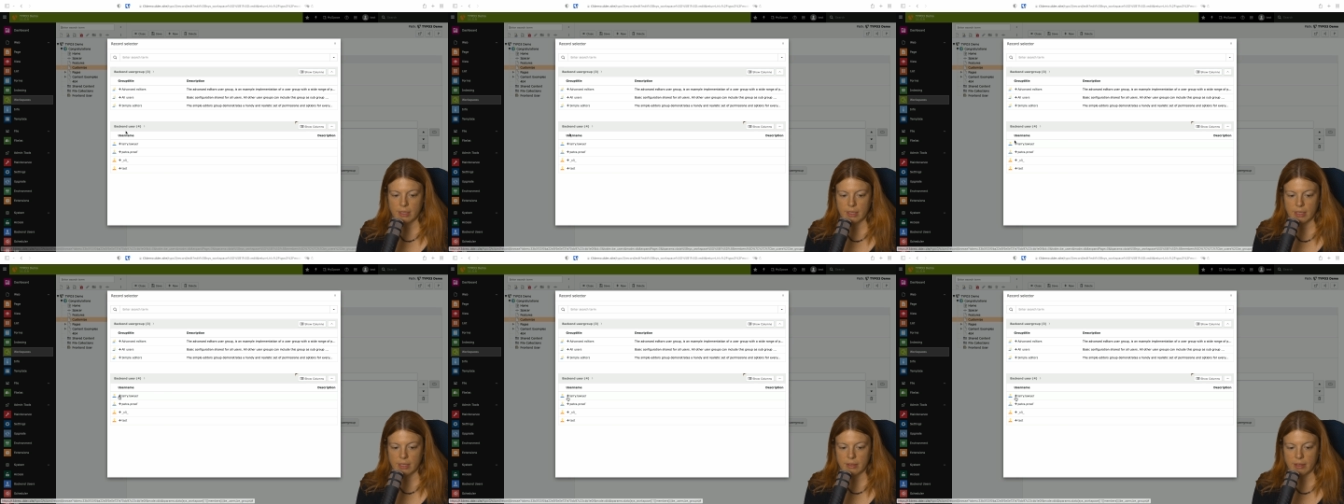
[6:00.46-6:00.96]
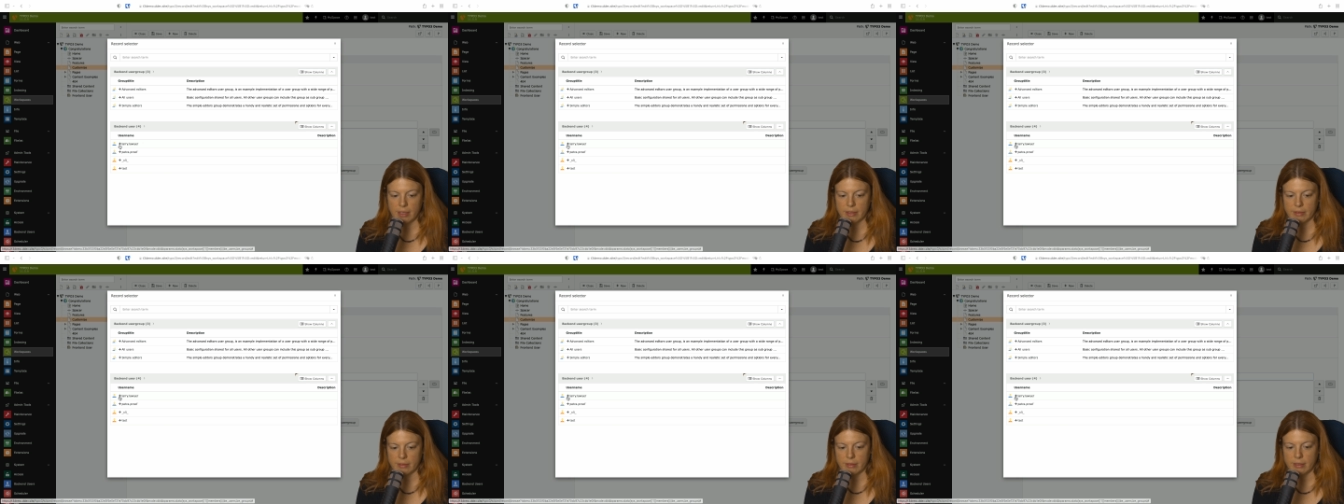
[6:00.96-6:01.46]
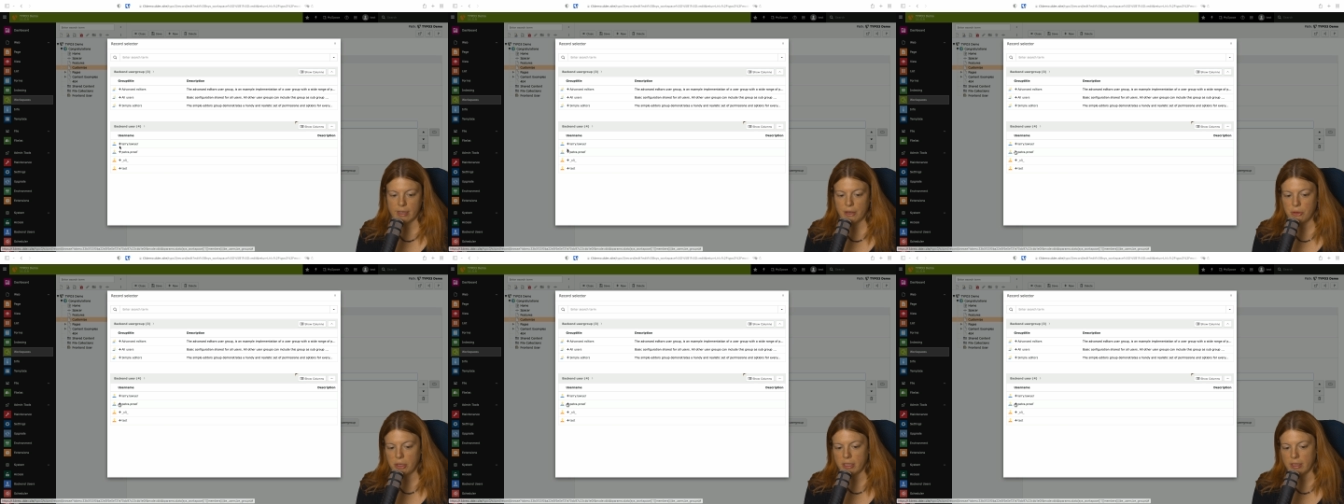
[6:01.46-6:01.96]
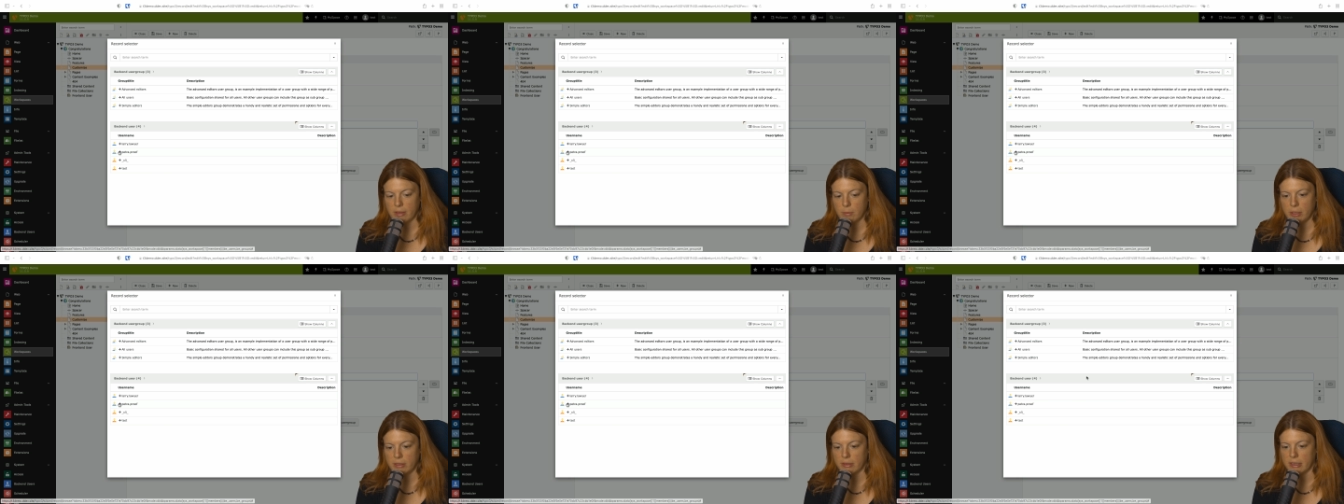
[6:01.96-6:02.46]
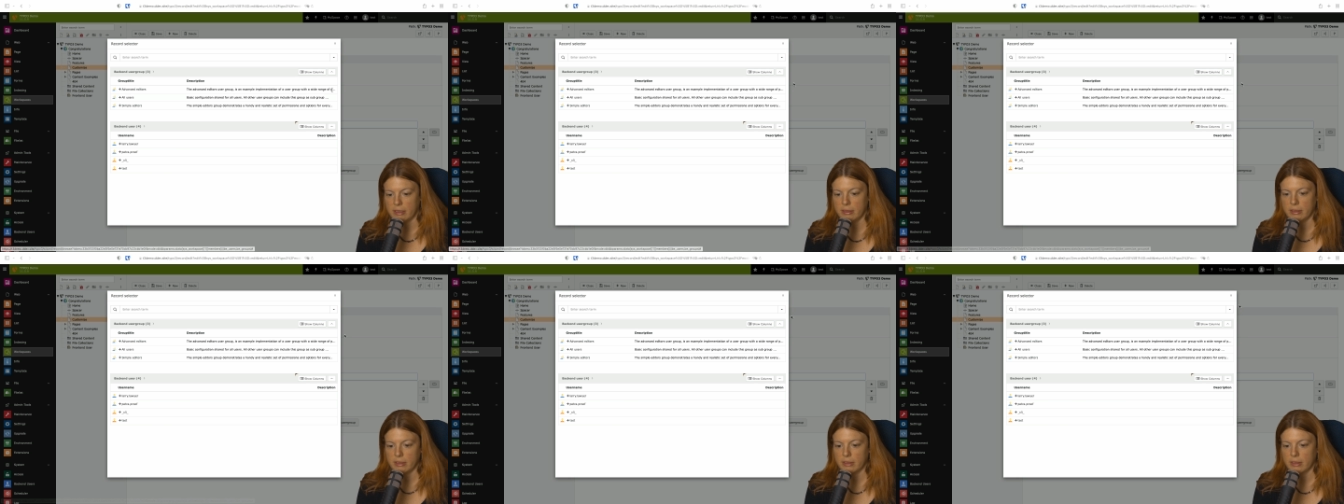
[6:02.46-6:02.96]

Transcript: and add Larry and Petra